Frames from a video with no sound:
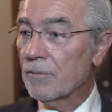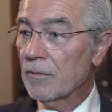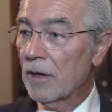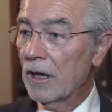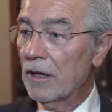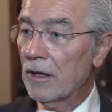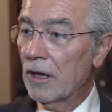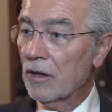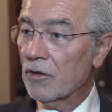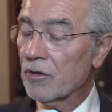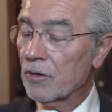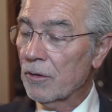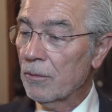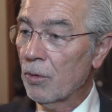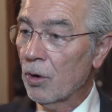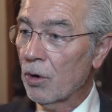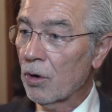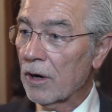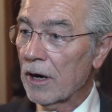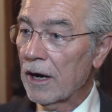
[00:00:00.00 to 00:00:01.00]
It is
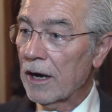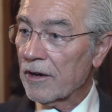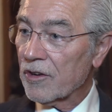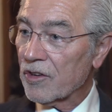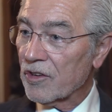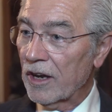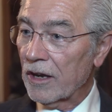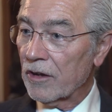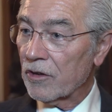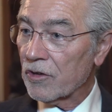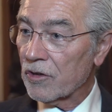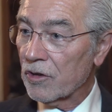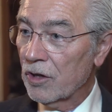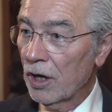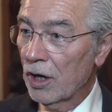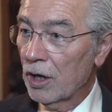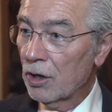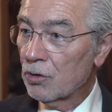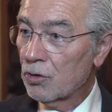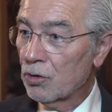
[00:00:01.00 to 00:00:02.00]
more access
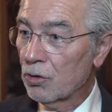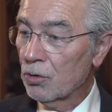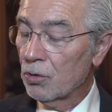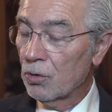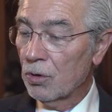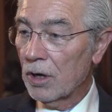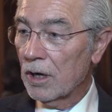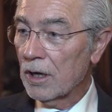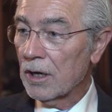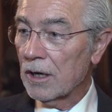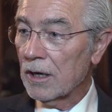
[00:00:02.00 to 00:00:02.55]
to